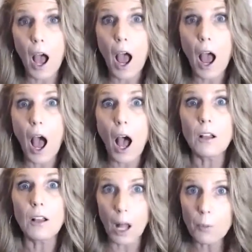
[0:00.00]
I'll
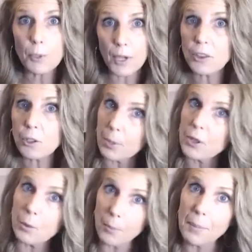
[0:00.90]
help you get there, but
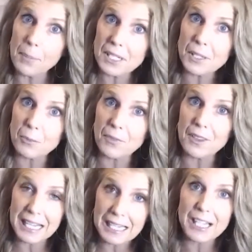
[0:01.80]
there might be some
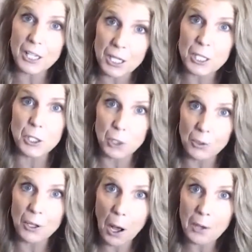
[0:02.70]
things that you need to do
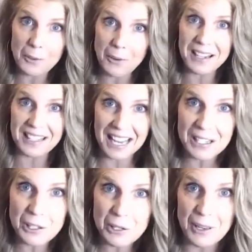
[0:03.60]
along the way to
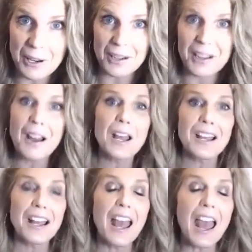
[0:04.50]
get you there."
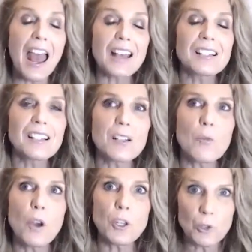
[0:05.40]
And
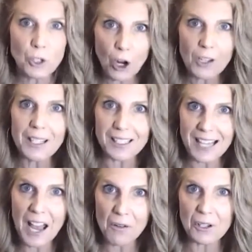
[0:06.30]
when you chunk it
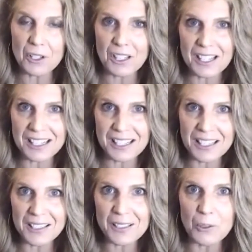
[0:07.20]
down into these
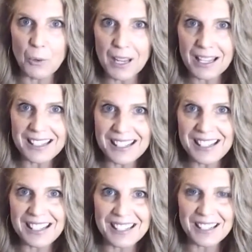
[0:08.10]
little wins,
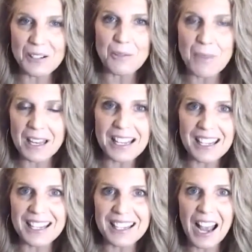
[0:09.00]
these little
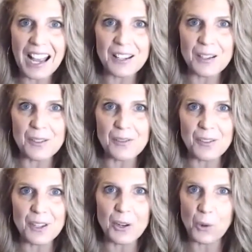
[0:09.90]
mini kind of,
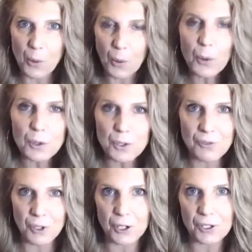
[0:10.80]
goals for
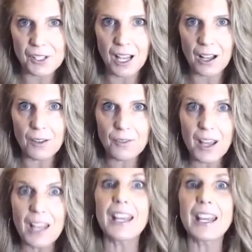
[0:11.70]
yourself,
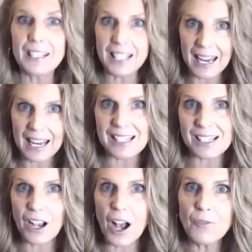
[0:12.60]
it gains
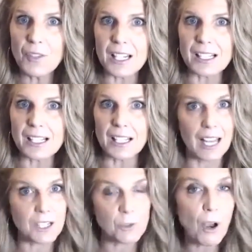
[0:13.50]
confidence. And
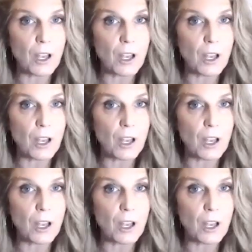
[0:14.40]
guess what?